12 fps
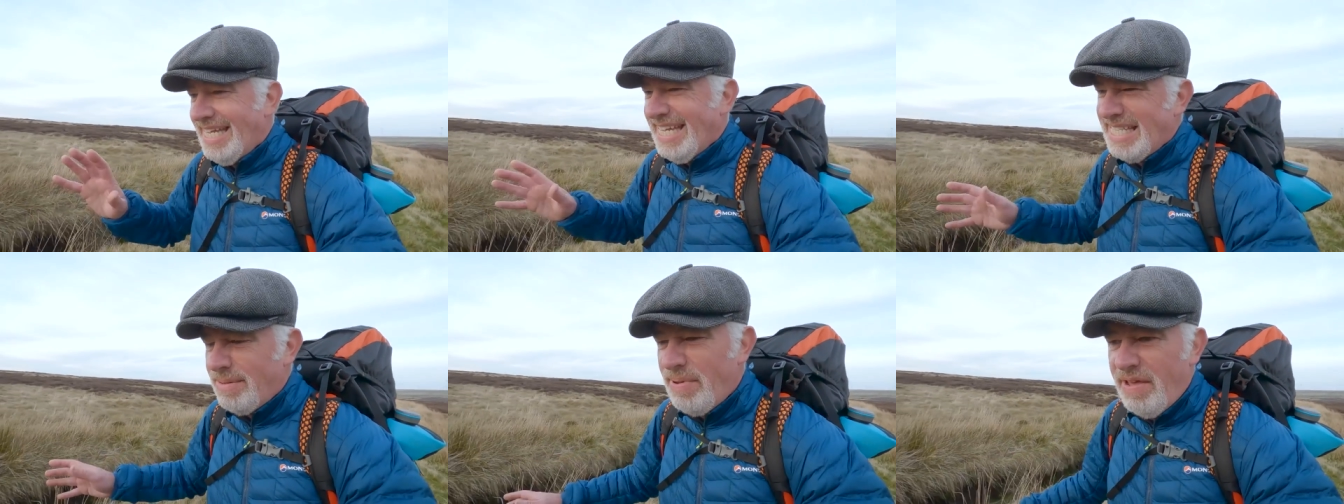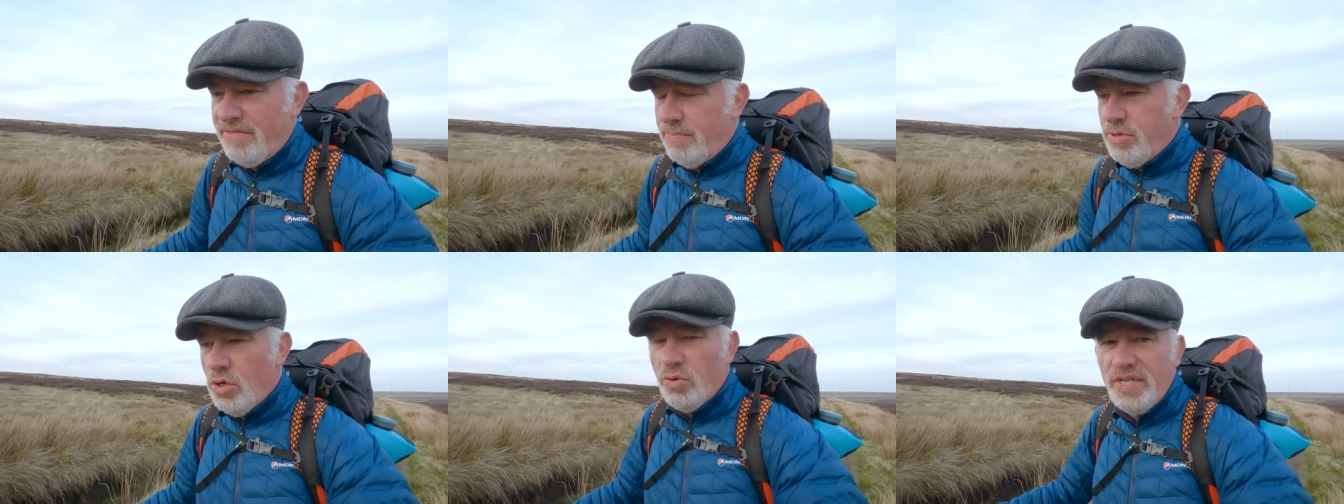It is a bit of a
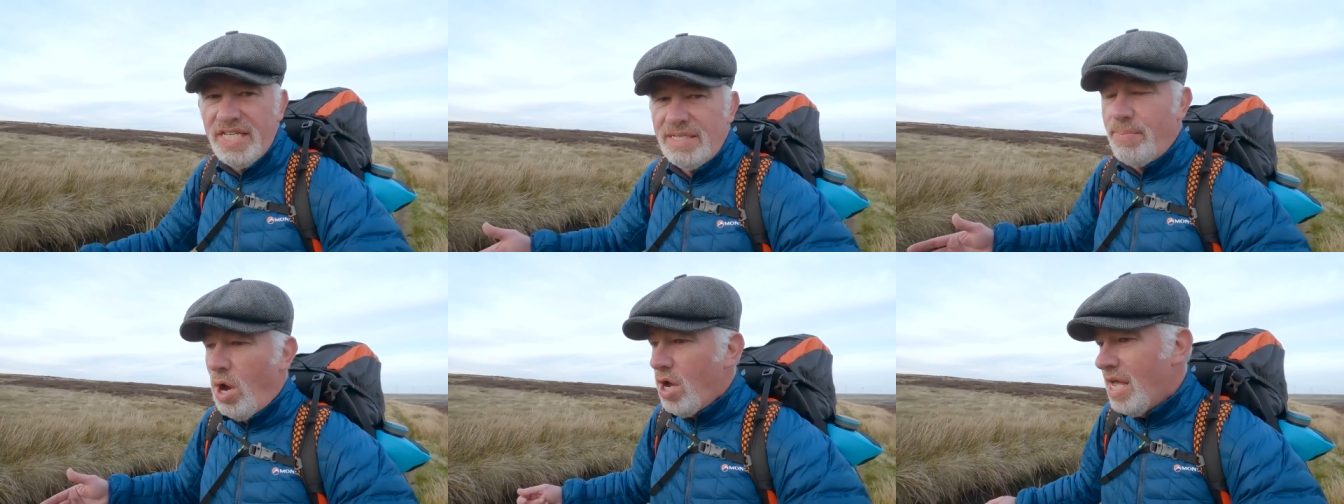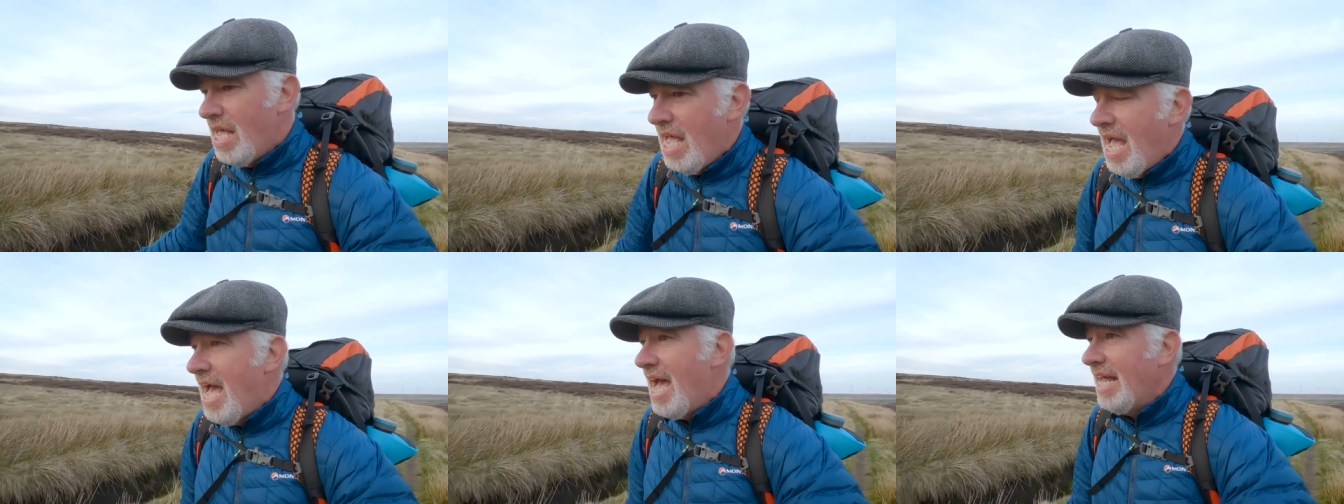beauty spot
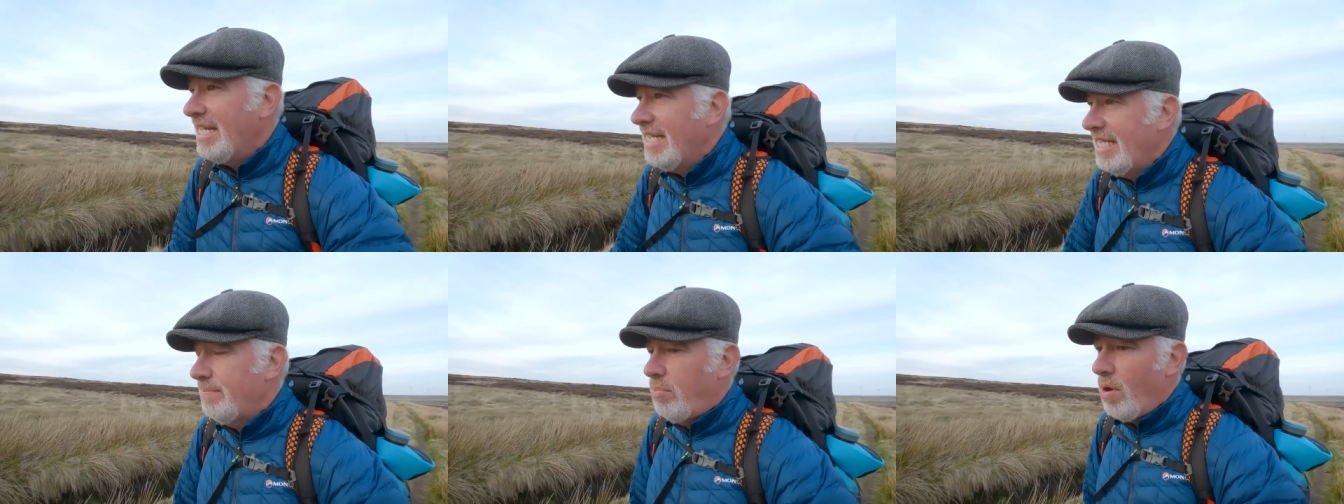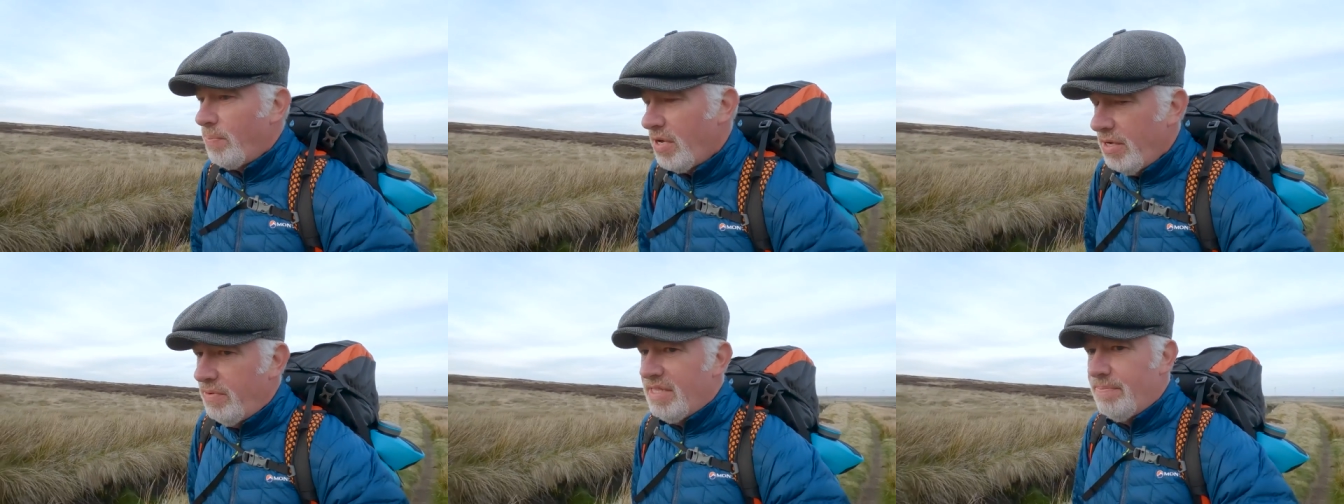and it's
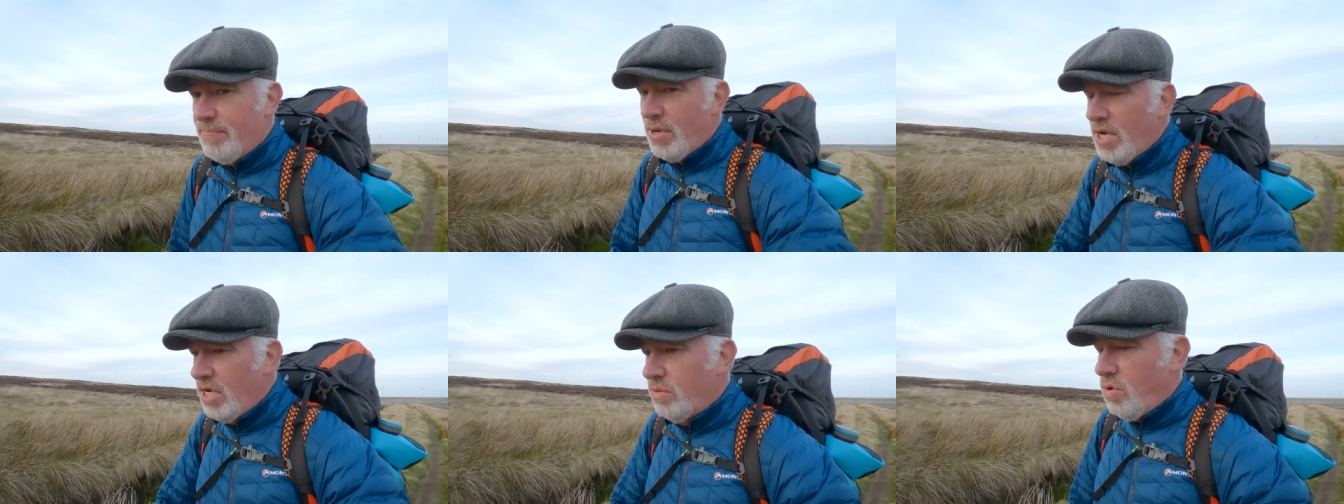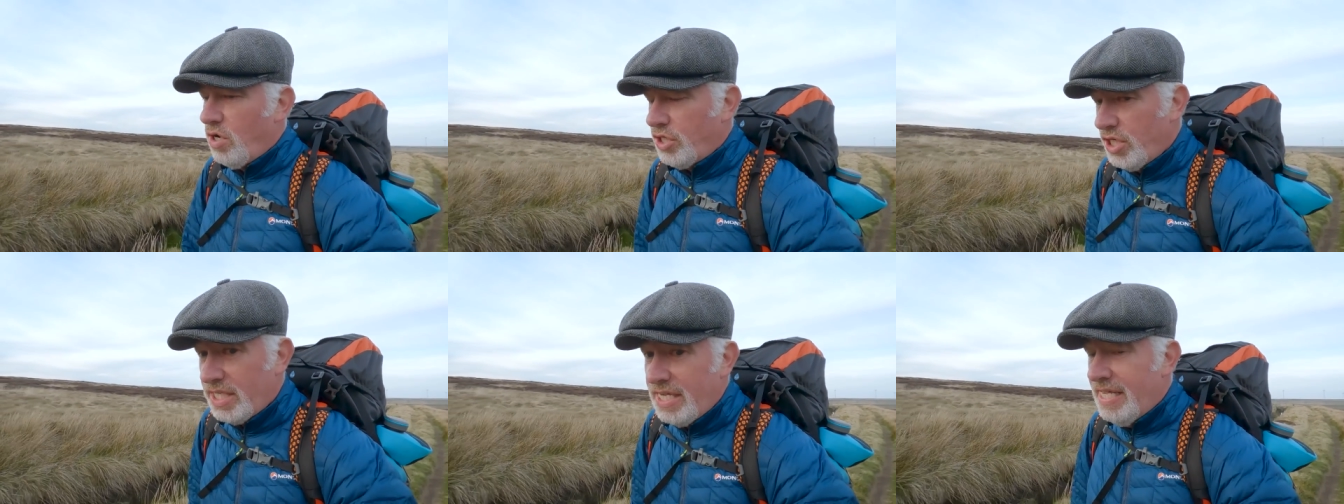popular with bird
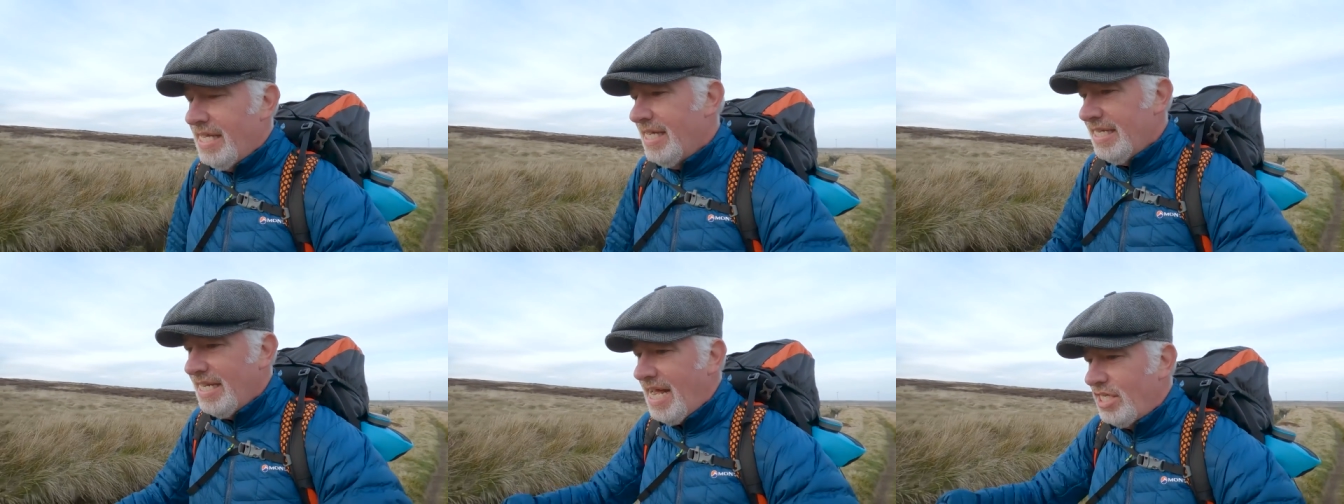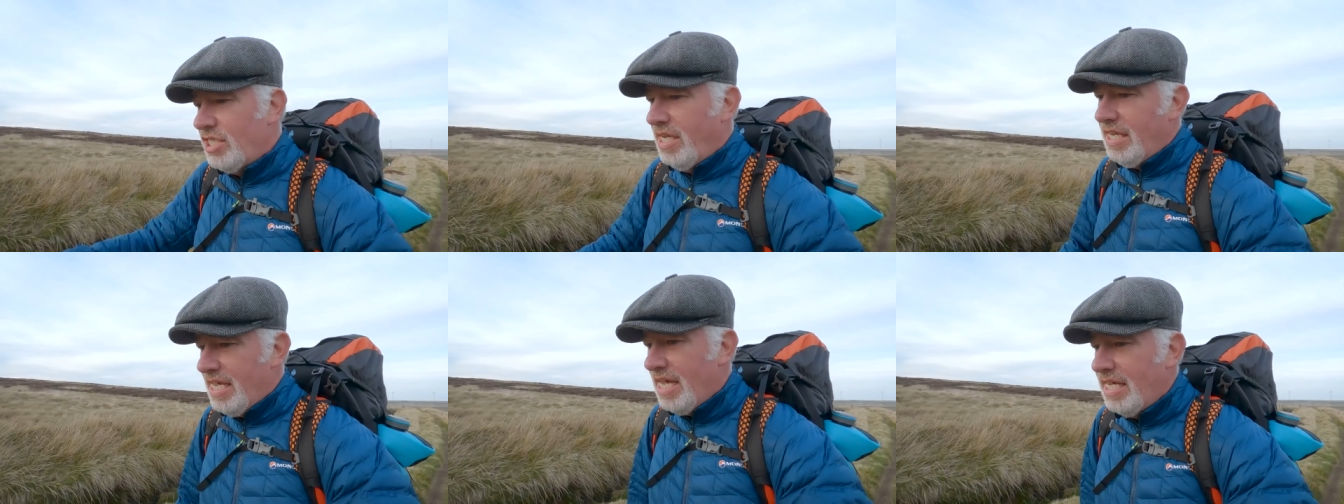watchers. Did
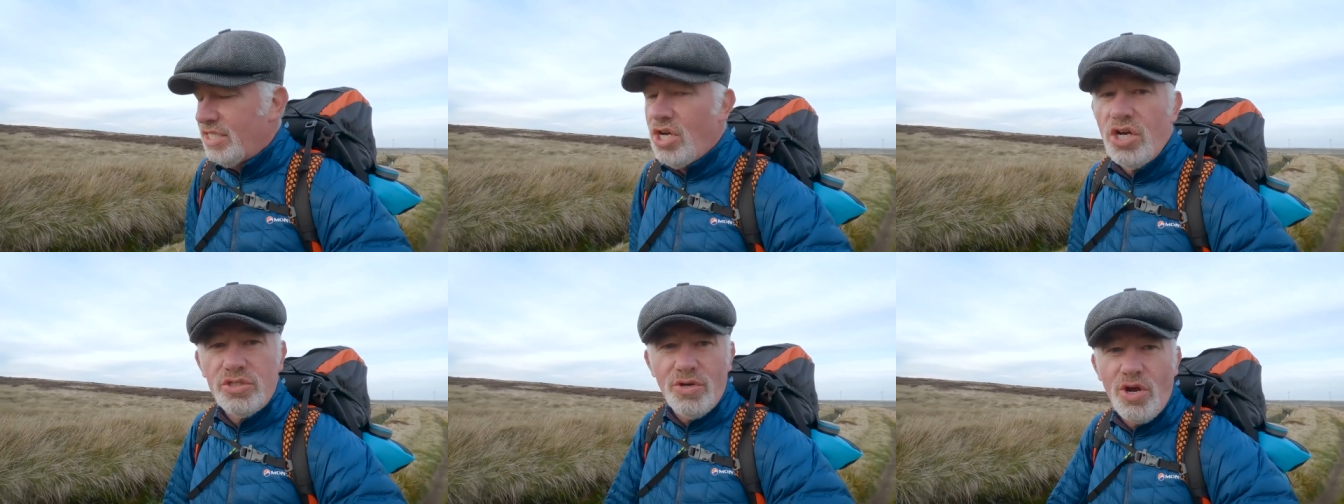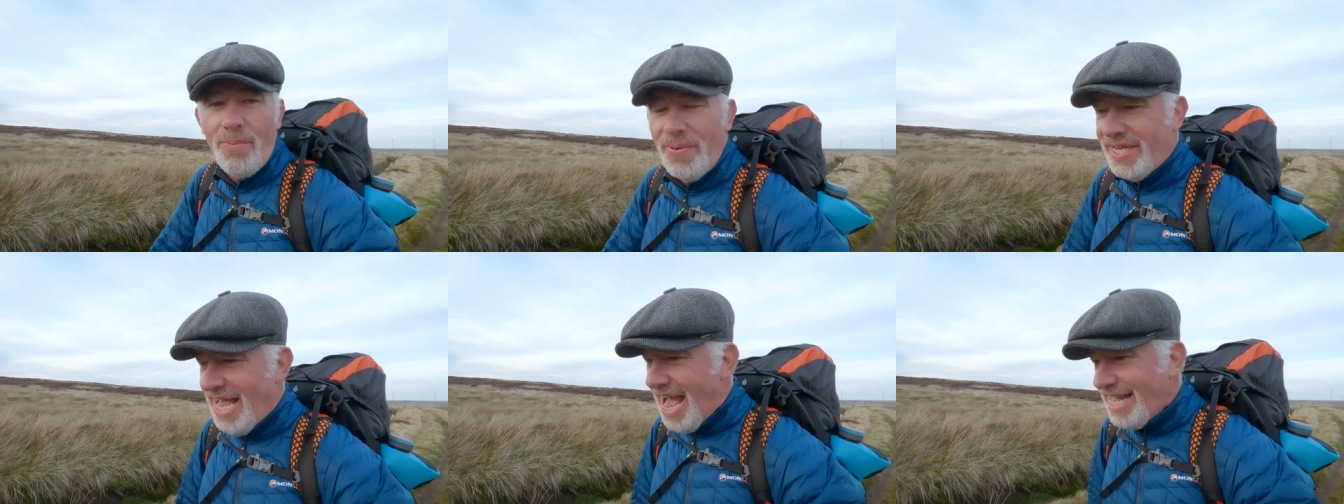actually uh, talk to a couple
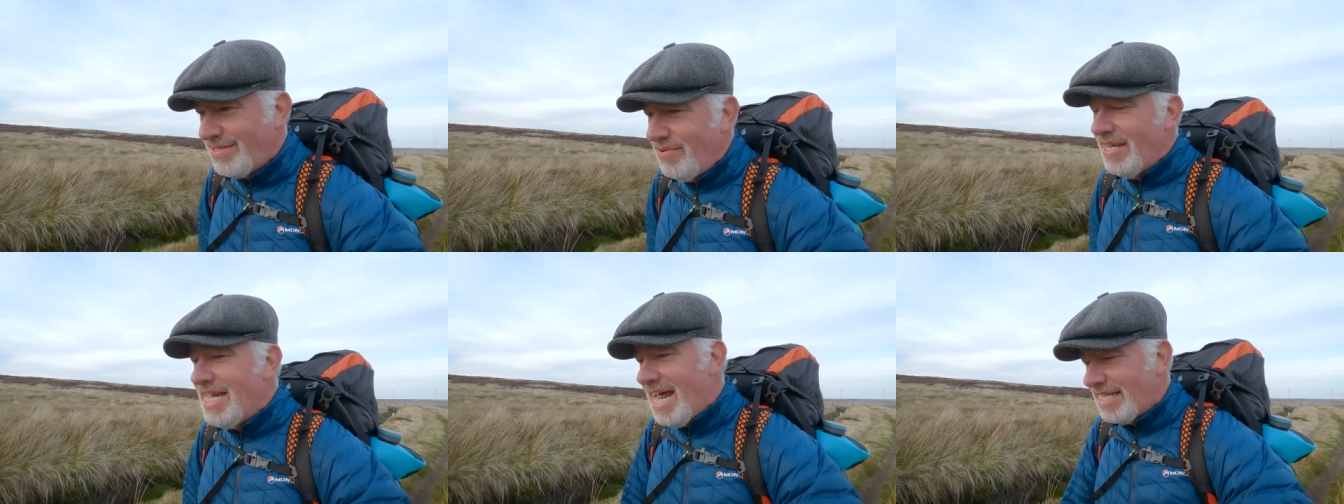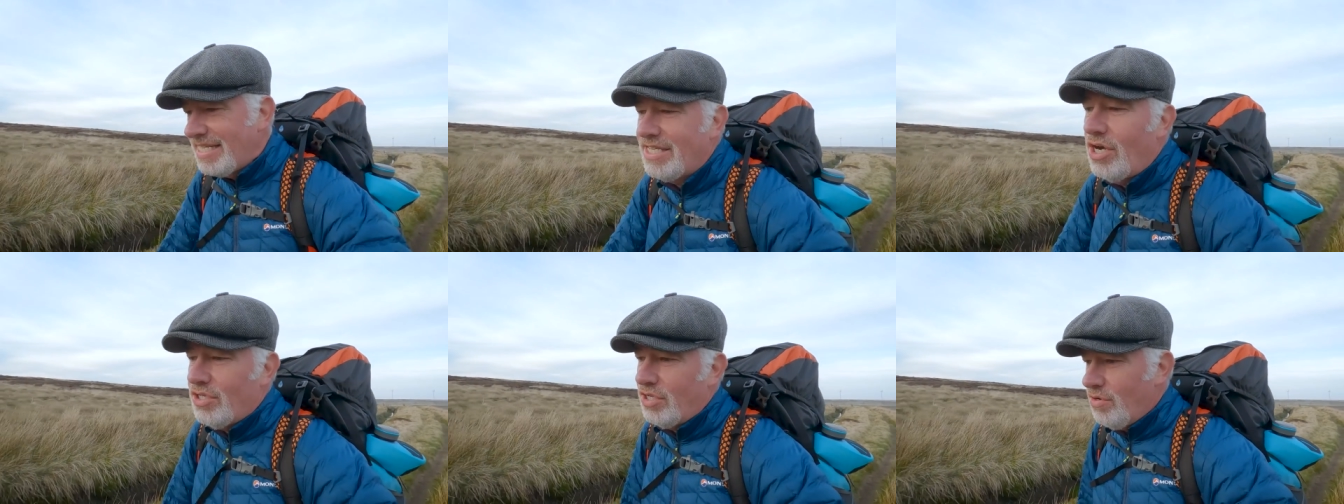of guys. Really nice to
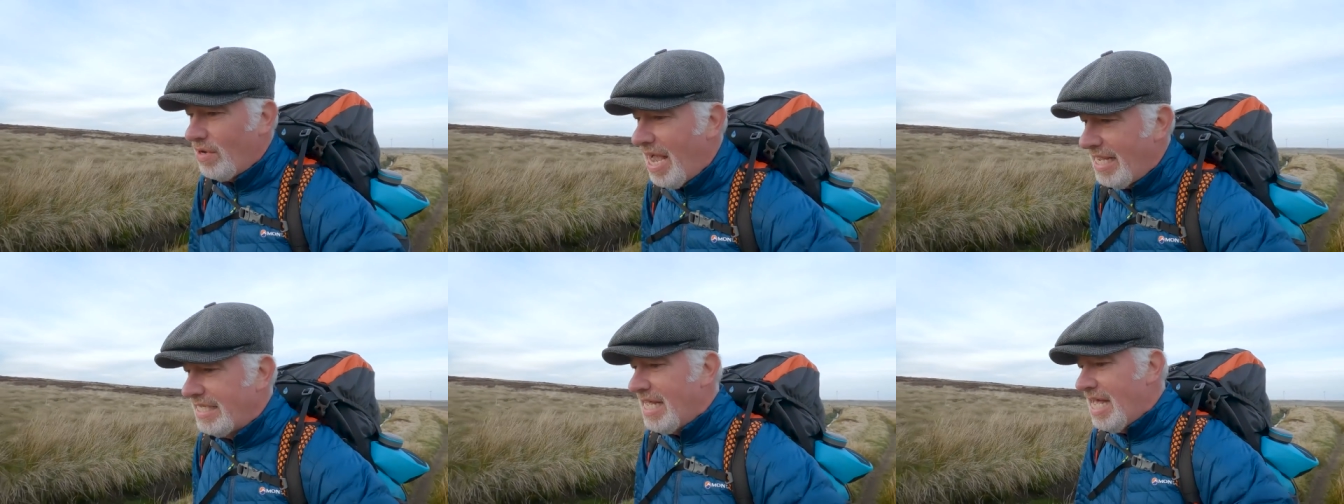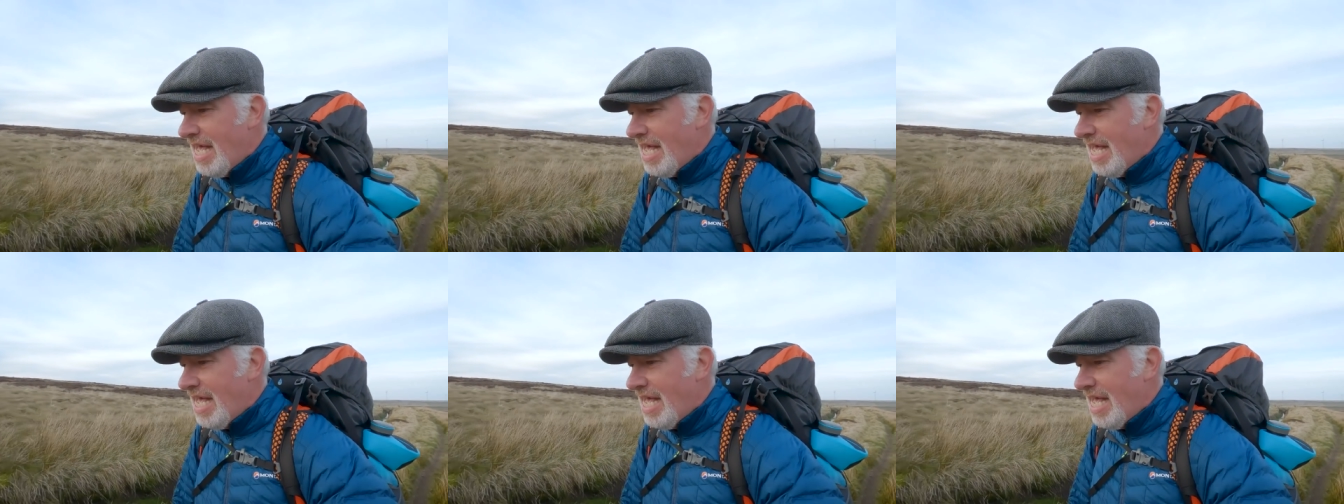talk to you guys.